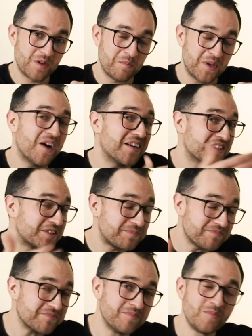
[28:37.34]
Be honest.
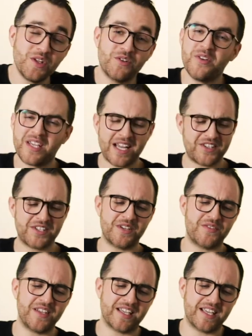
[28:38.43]
Don't you catch
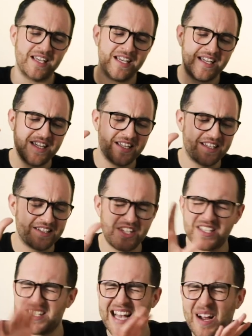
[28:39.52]
yourself thinking,
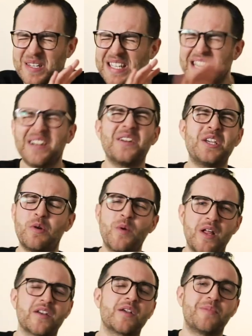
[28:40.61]
Jesus, how dare you
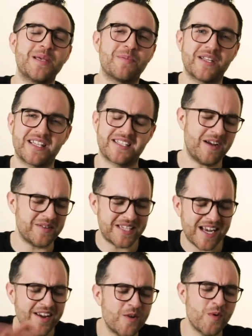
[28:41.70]
welcome people like this? How
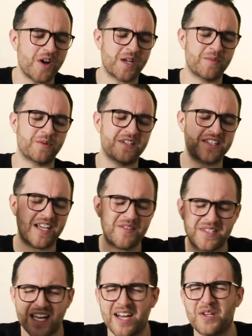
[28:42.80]
dare you welcome the religious? How
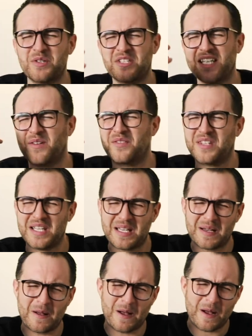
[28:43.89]
dare you seek out the
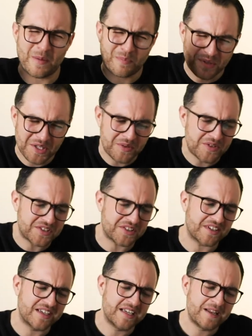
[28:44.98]

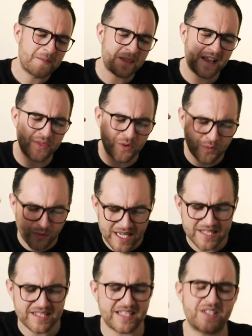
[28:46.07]
abuser and the
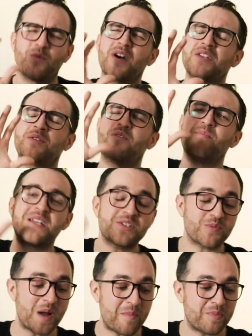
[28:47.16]
racist, the ones who've
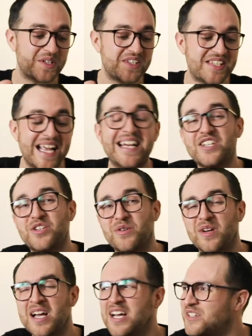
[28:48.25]
misrepresented you?
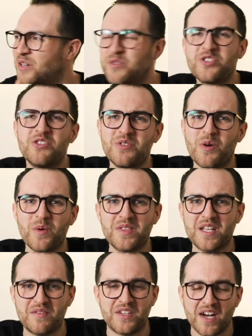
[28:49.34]
Don't you know what
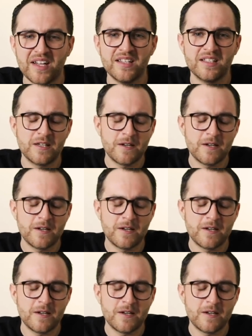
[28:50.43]
they've done?